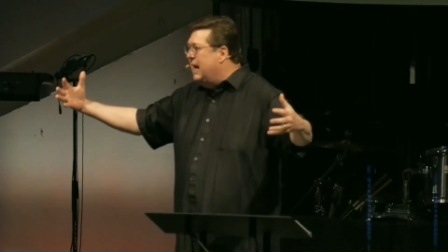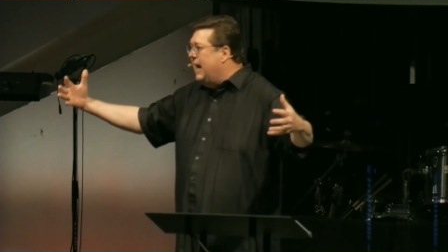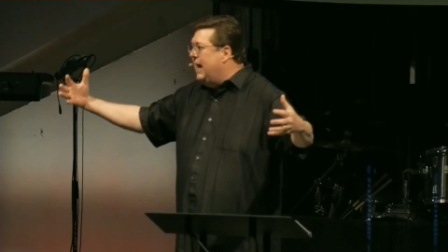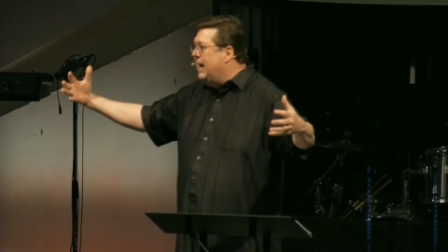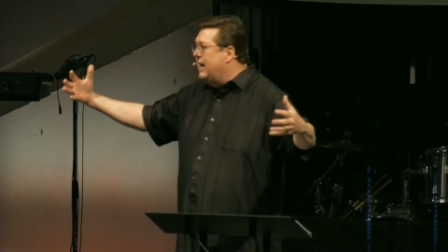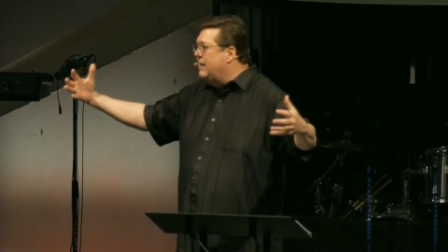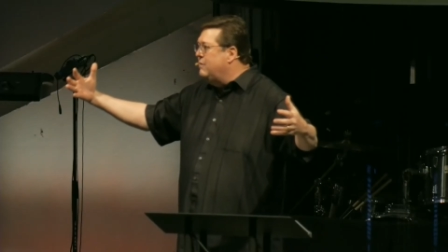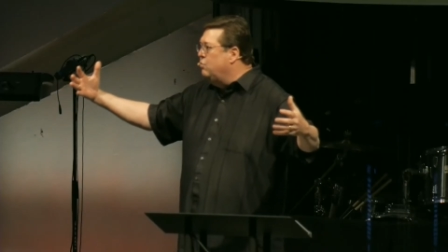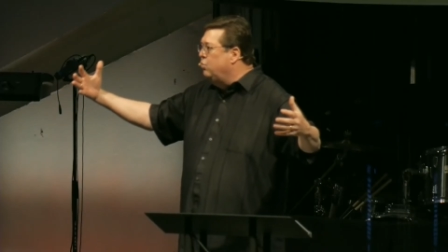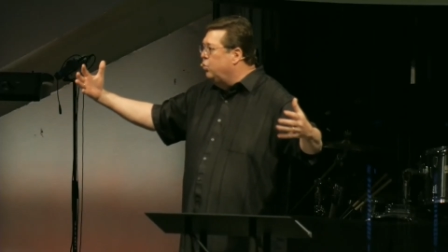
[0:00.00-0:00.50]

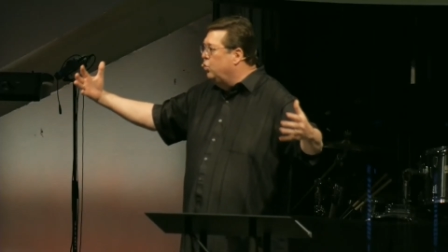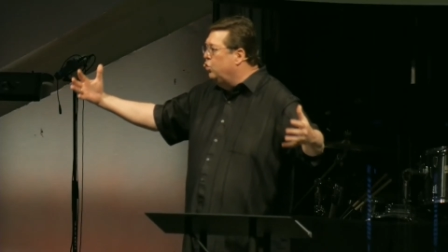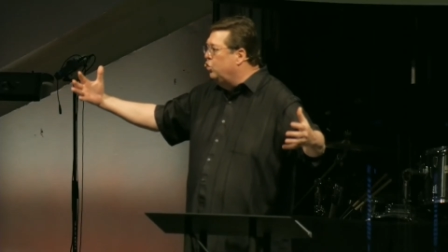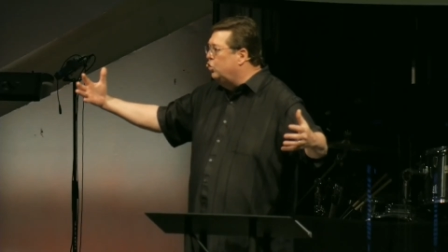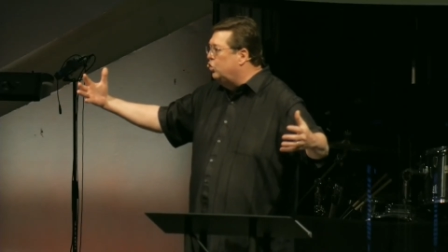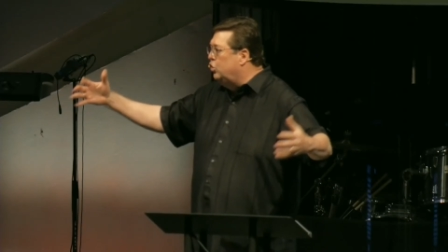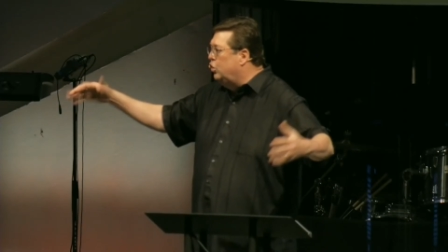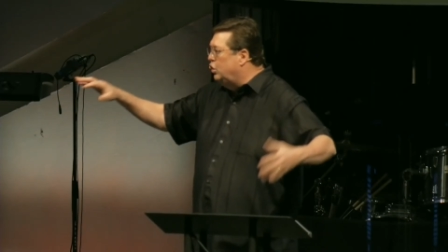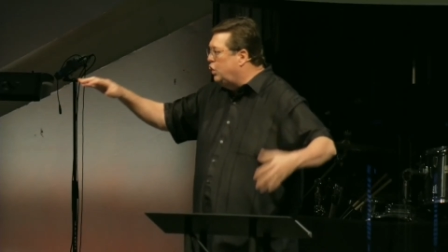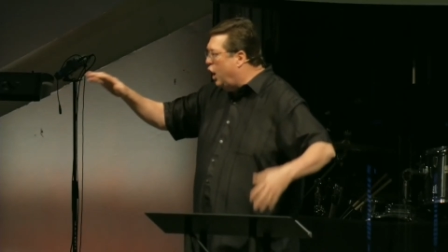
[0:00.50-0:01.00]
and
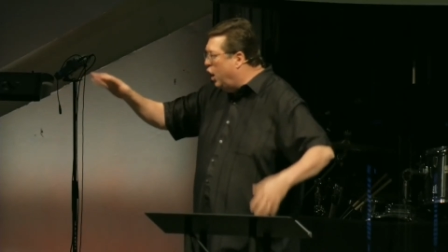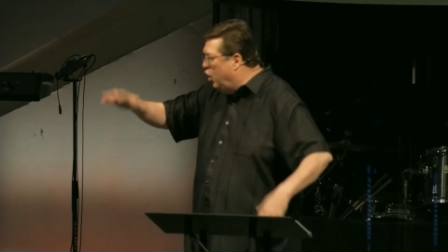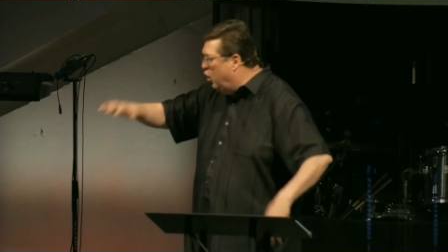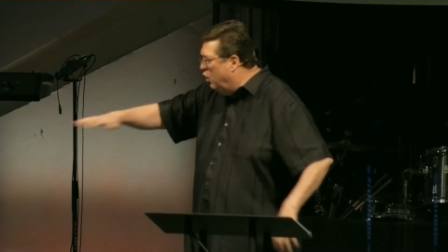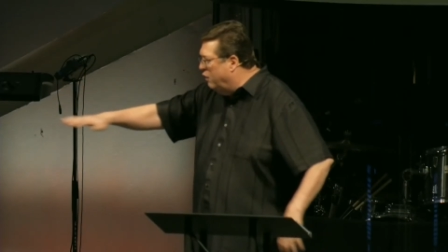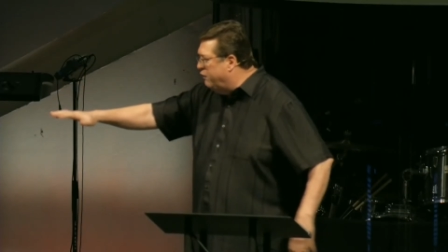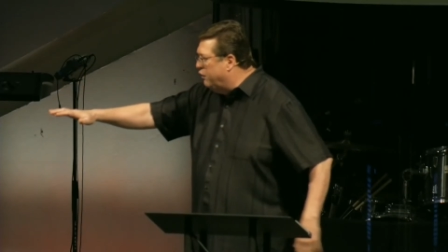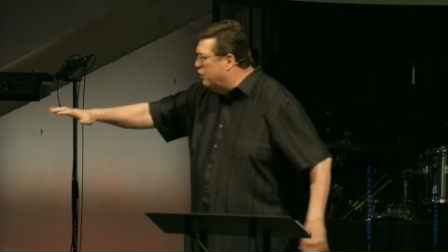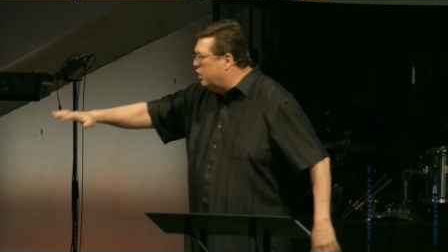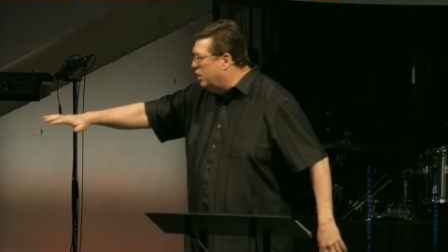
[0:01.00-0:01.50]
rule
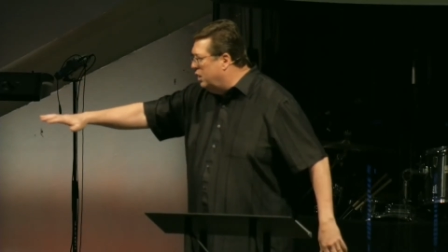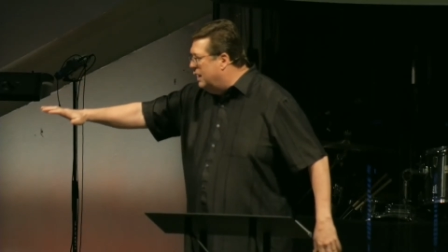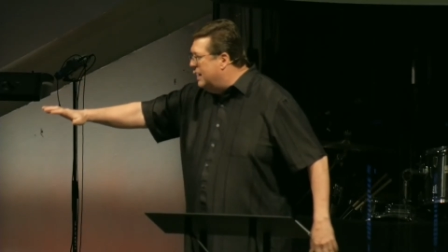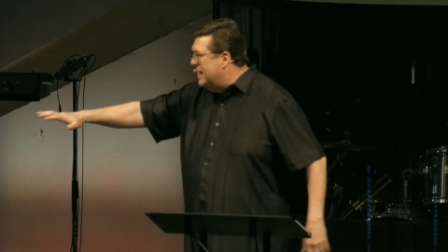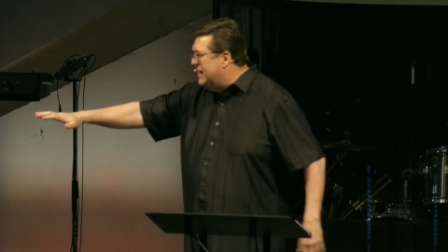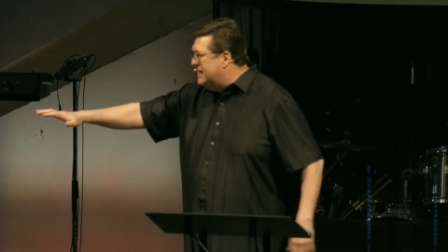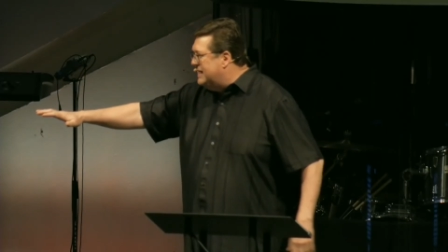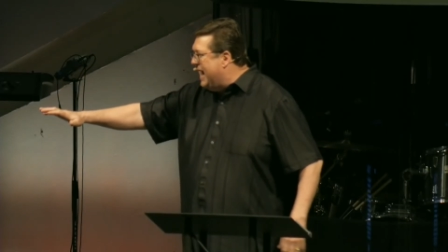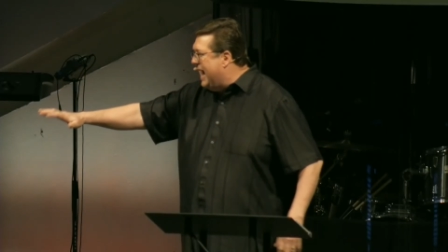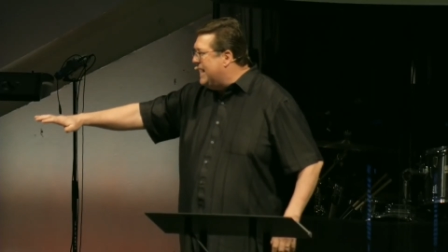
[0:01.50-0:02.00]
over
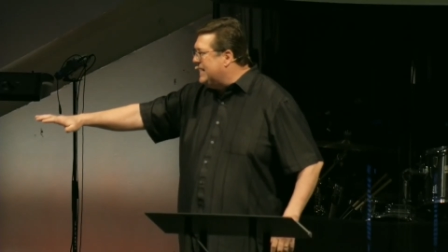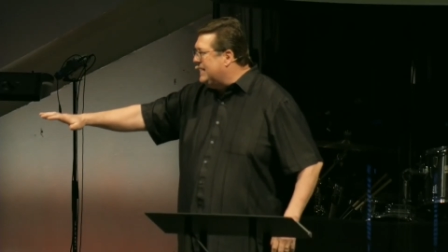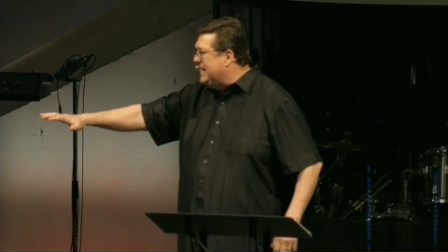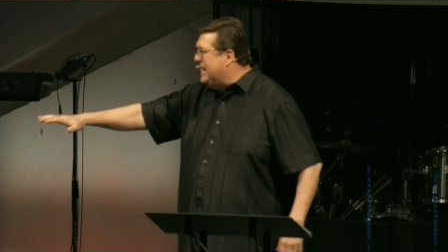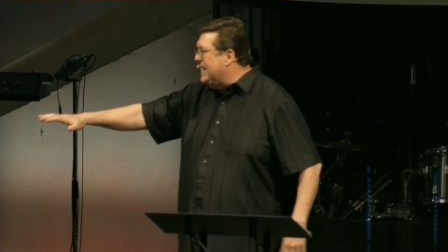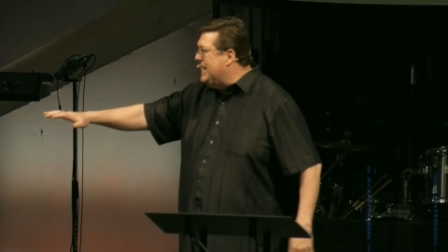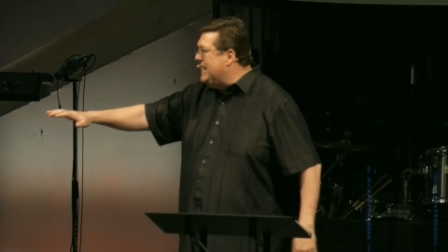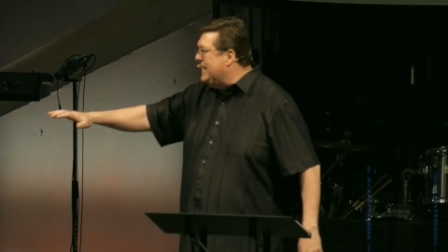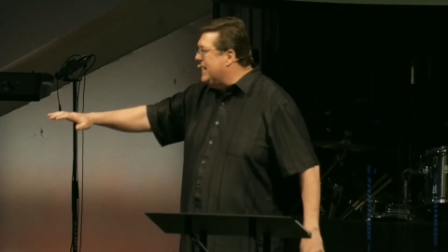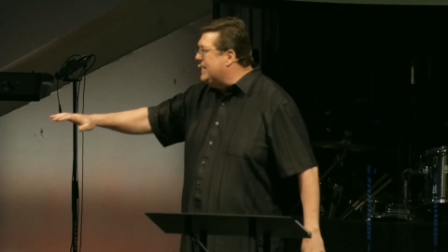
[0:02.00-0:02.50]
that
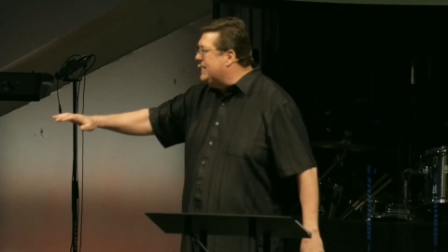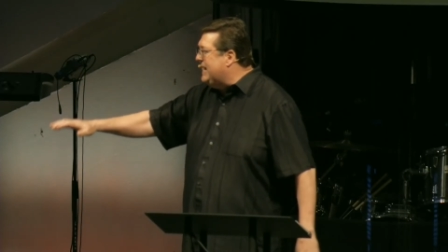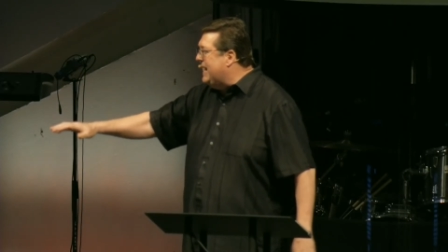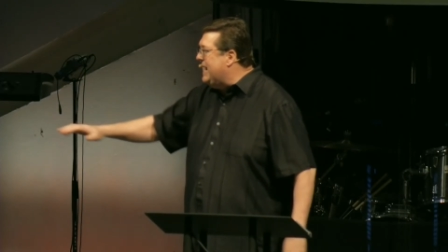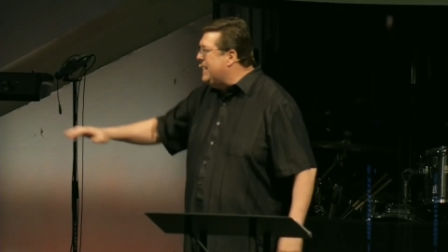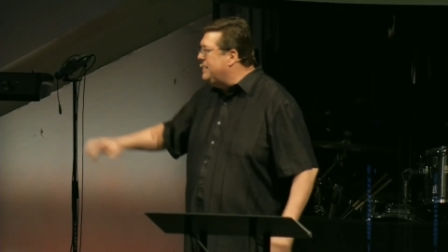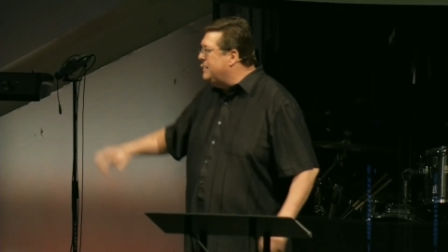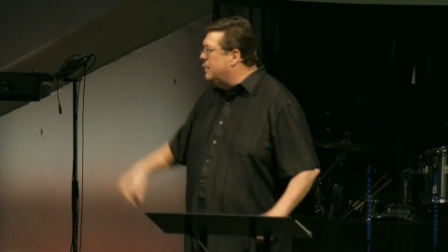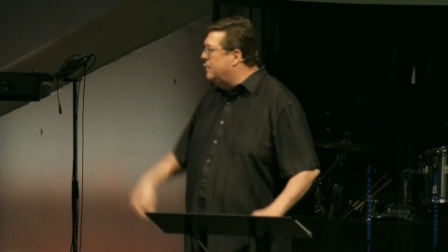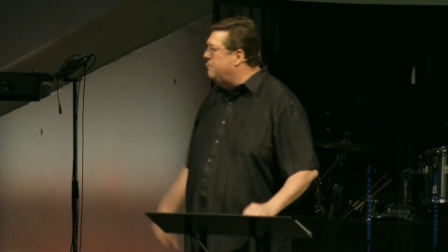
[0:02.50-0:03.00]
king and
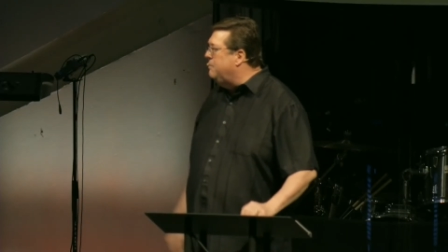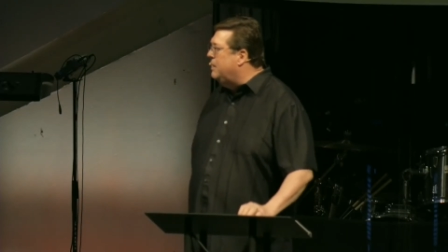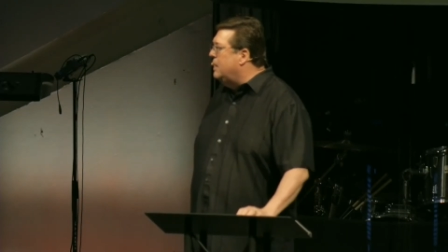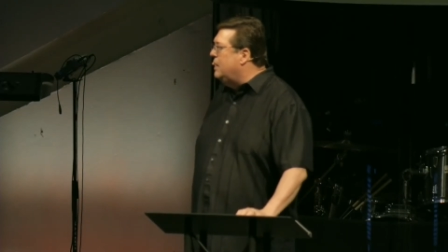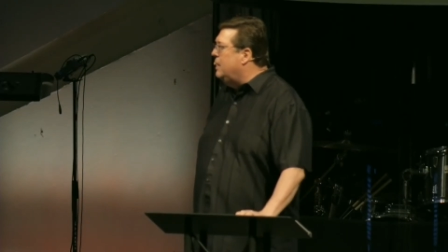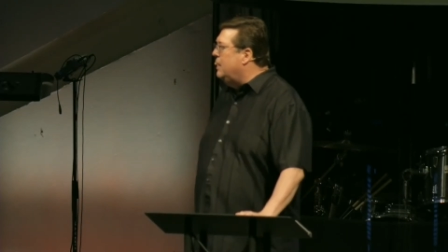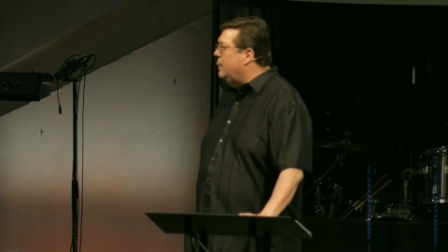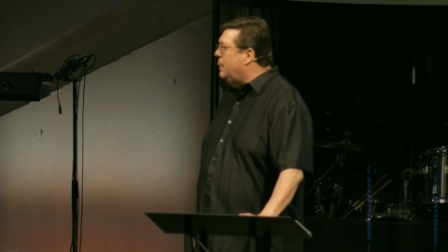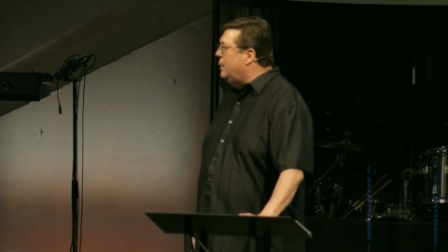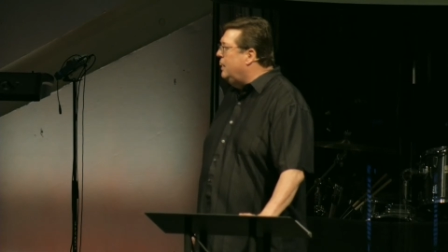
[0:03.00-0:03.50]
kingdom,
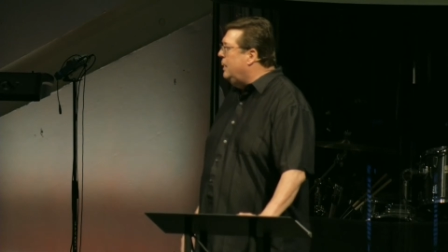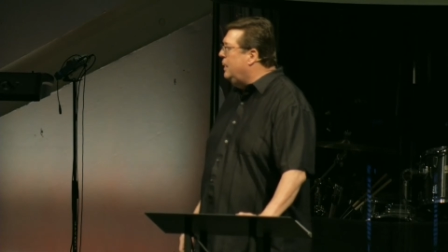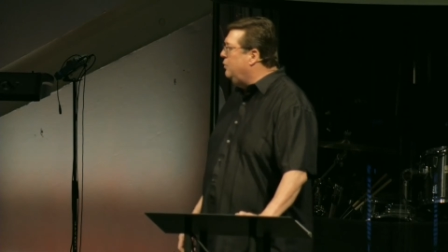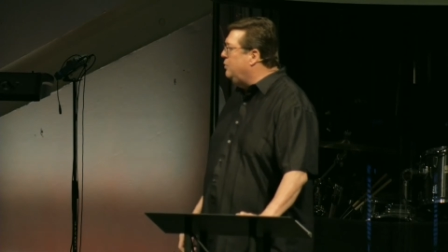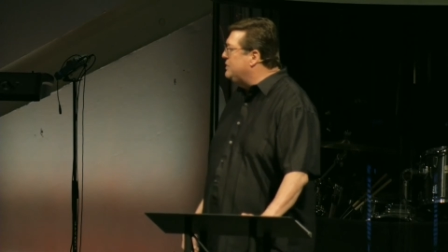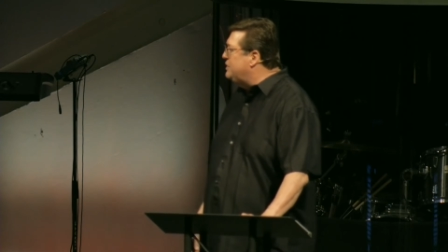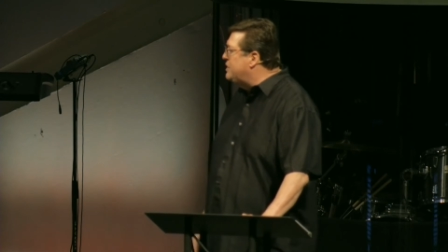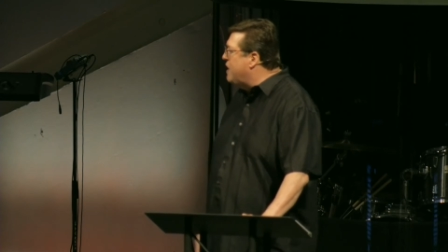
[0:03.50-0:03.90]
it was